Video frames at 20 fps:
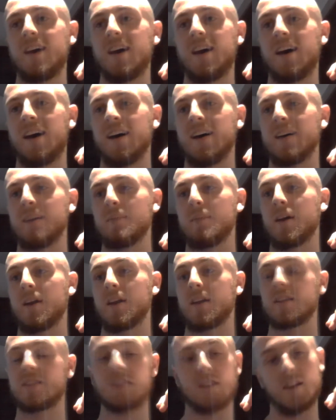and
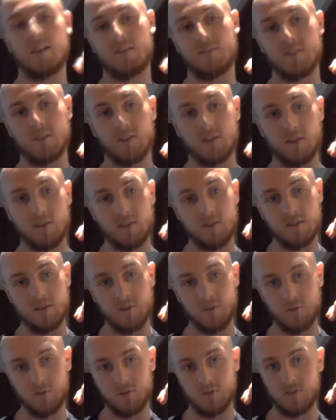I didn't have to look at the
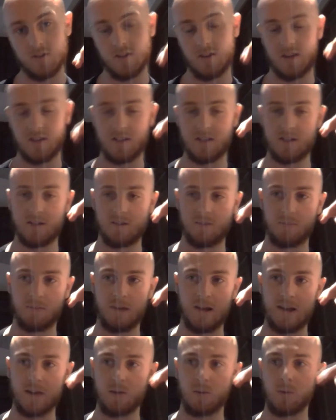solutions. I did
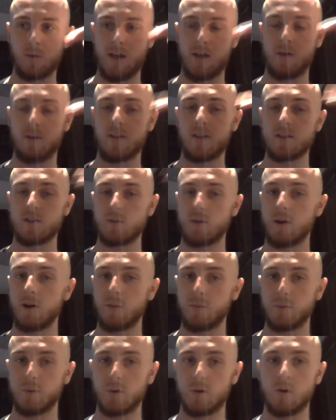plan it all out, and they do
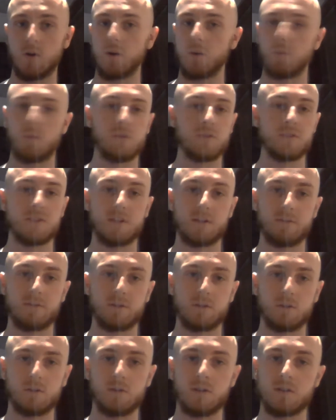help you a lot. It wasn't
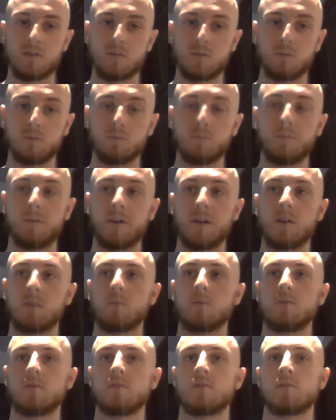difficult at all, but it
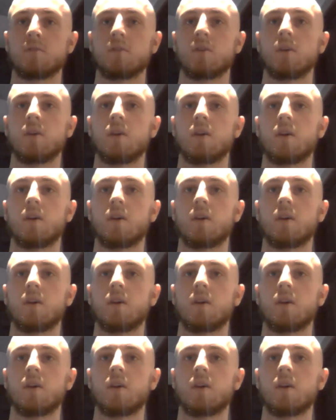was